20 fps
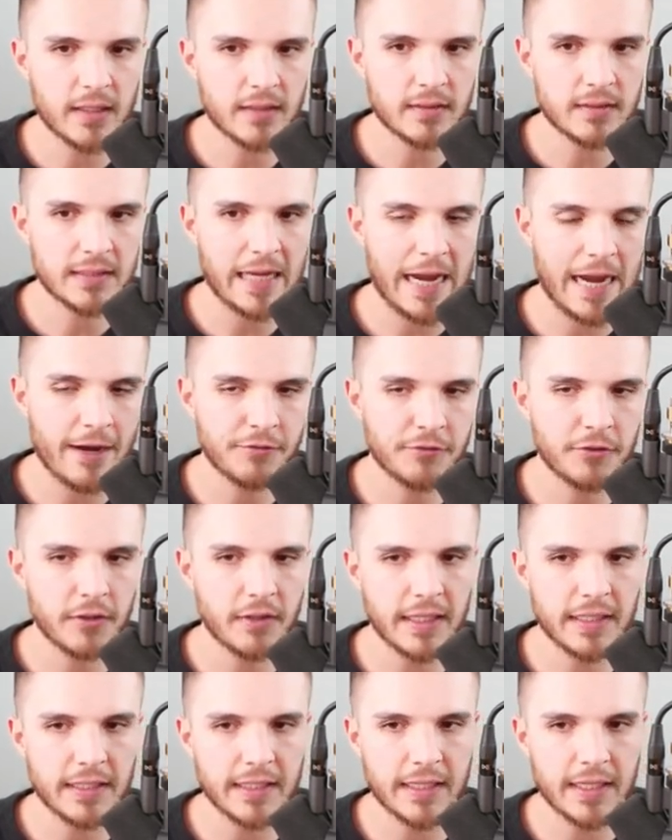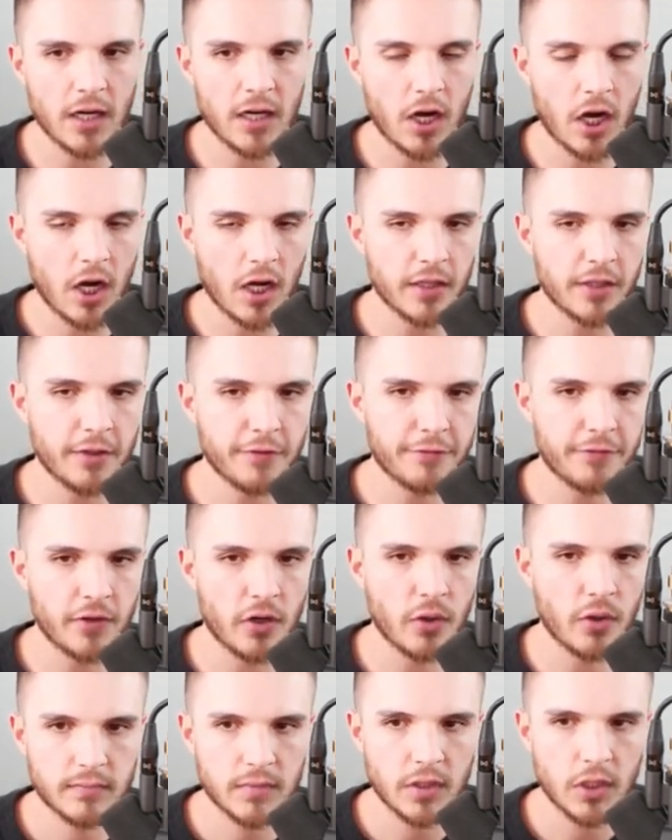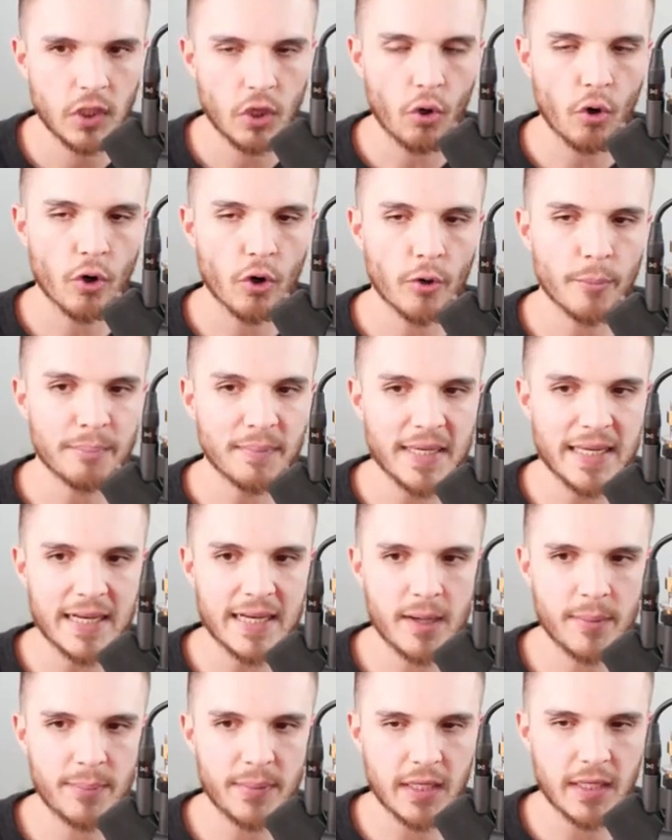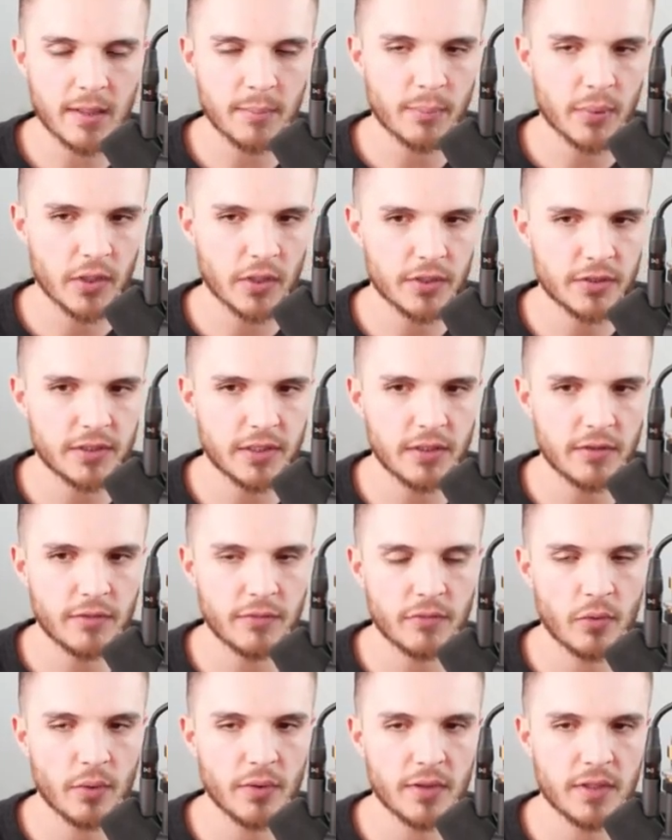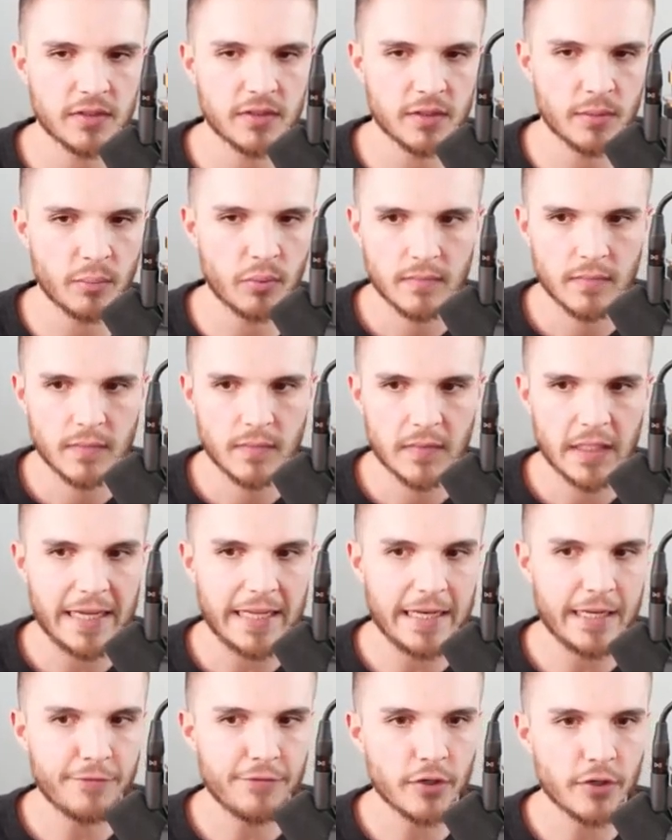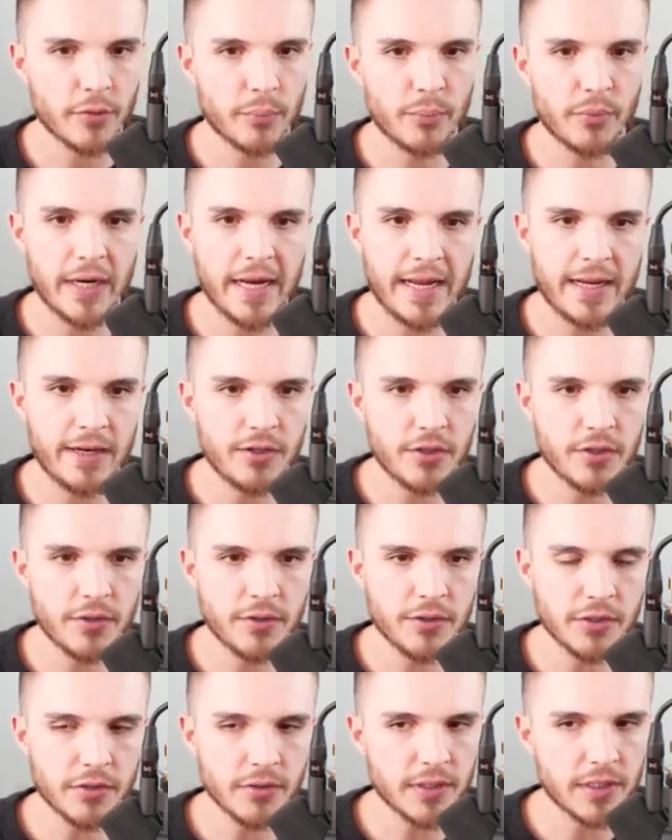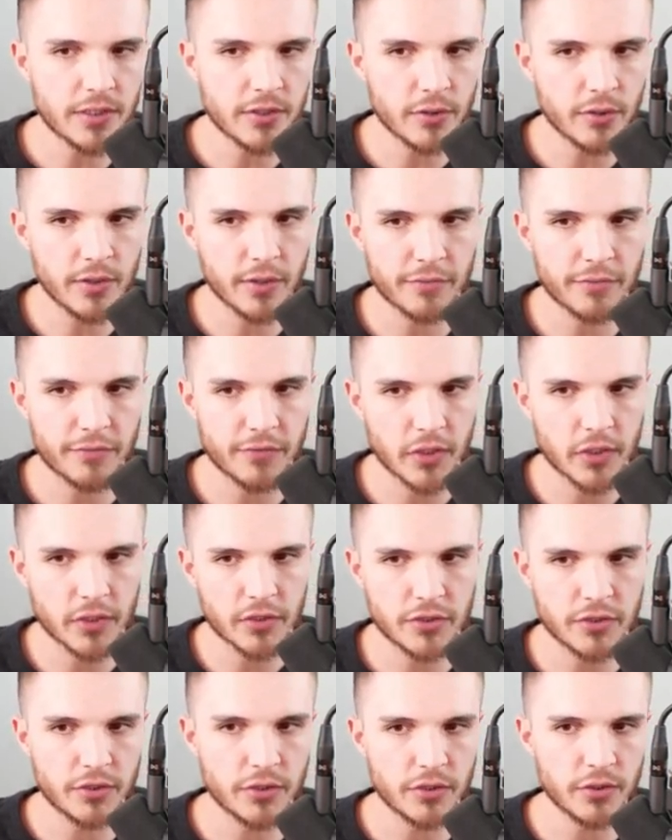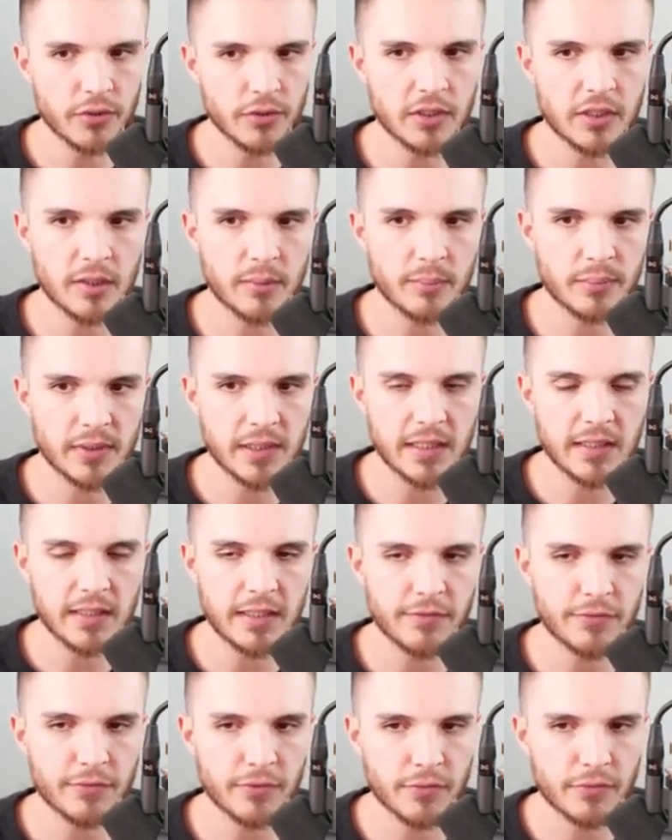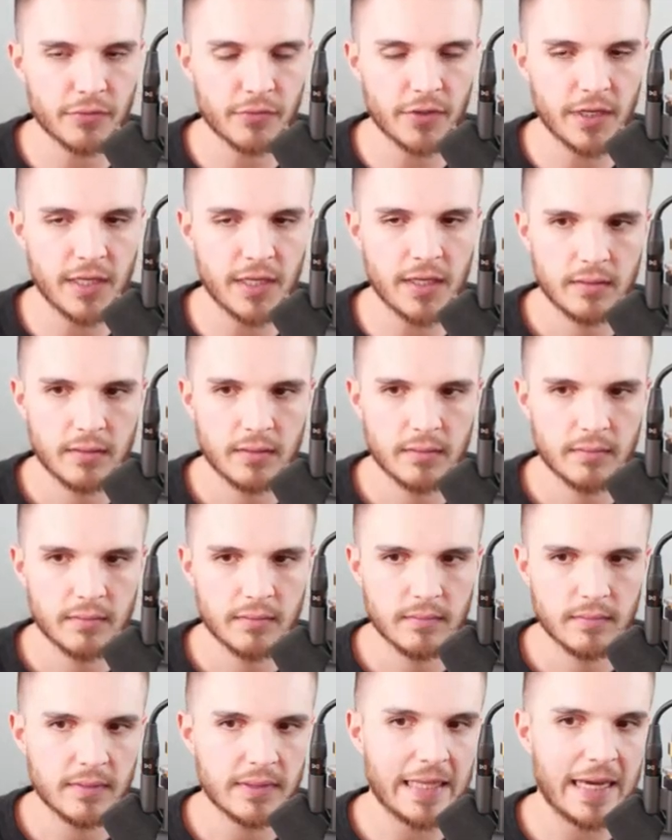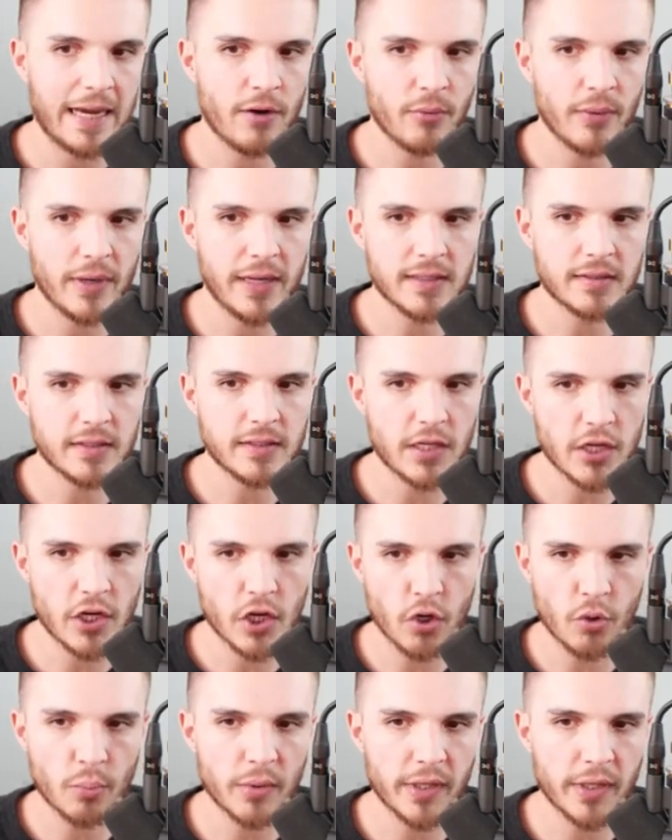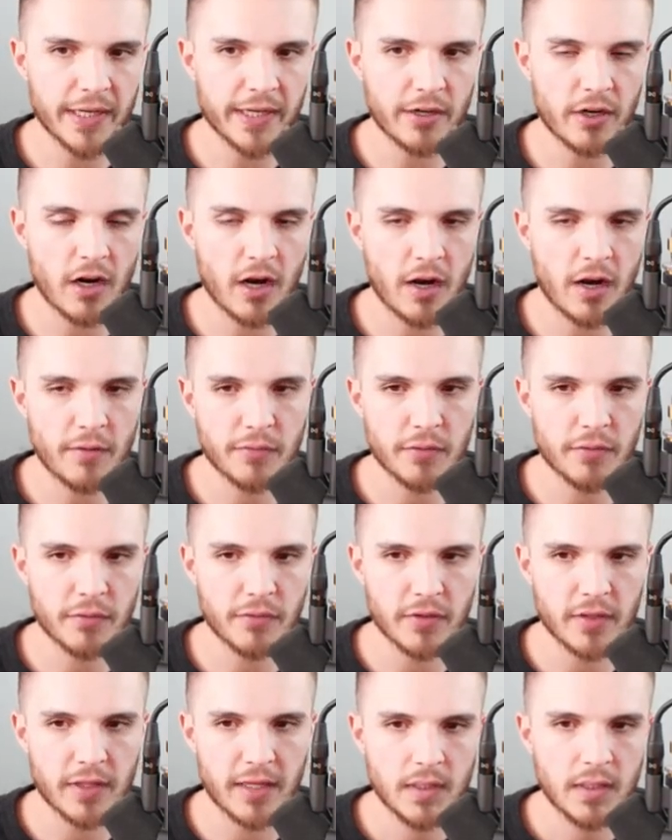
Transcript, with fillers: after they get on the phone or meet up in person for this appointment. And if you're brand new, you can do the first two completely for free. That way, it's a no brainer offer for them.